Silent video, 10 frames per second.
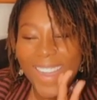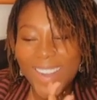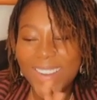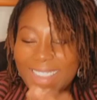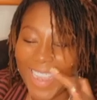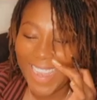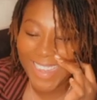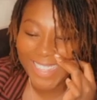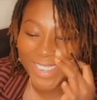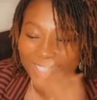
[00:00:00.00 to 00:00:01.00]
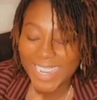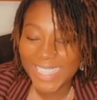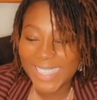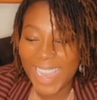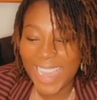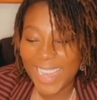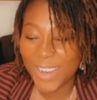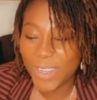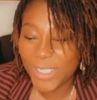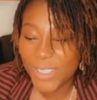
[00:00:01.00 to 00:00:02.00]
Okay, because I was gonna say
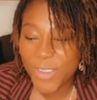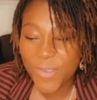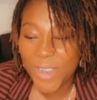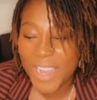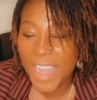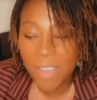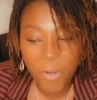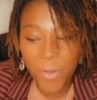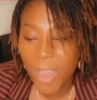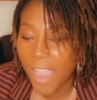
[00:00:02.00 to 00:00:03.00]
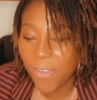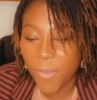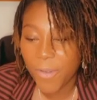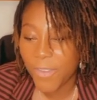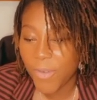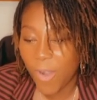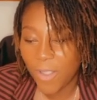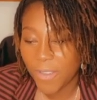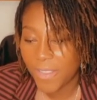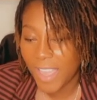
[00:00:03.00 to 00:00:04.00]
you can never ever review
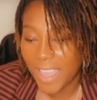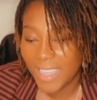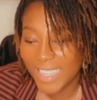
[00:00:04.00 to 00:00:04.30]
all of that.